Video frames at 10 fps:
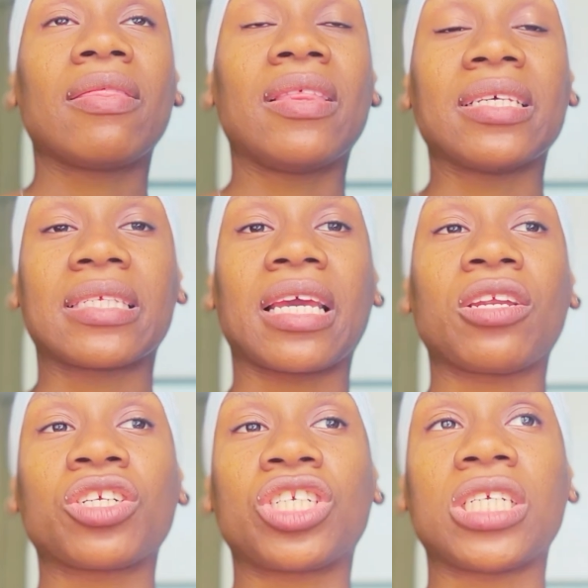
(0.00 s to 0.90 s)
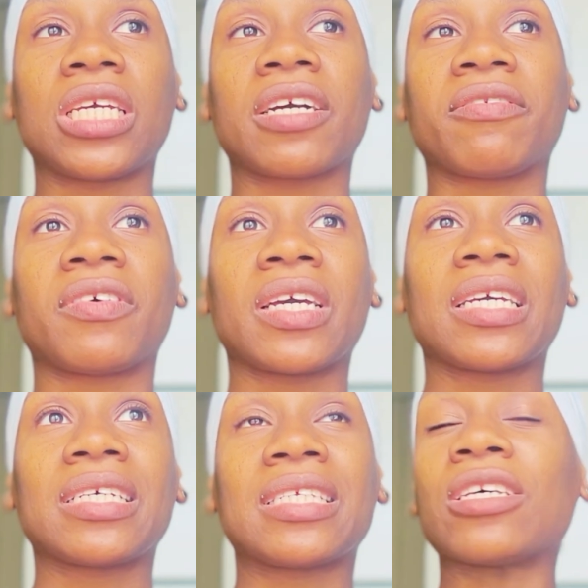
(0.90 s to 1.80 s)
this energy of
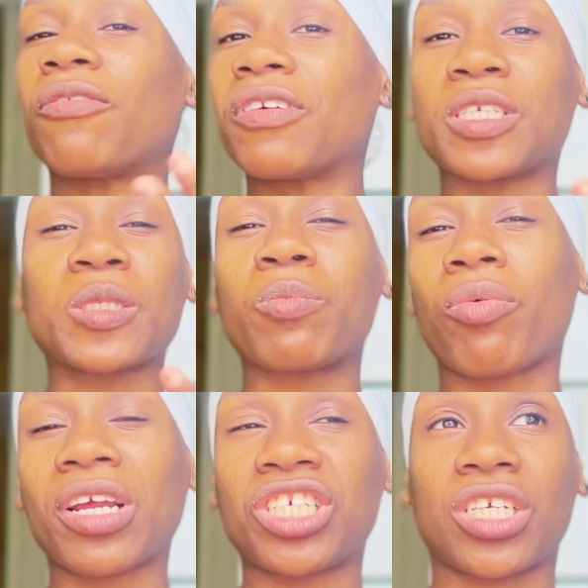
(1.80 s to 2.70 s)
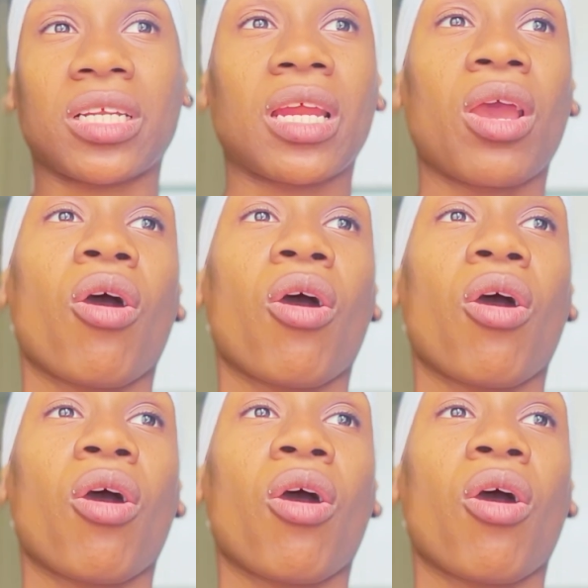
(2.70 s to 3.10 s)
self-expression.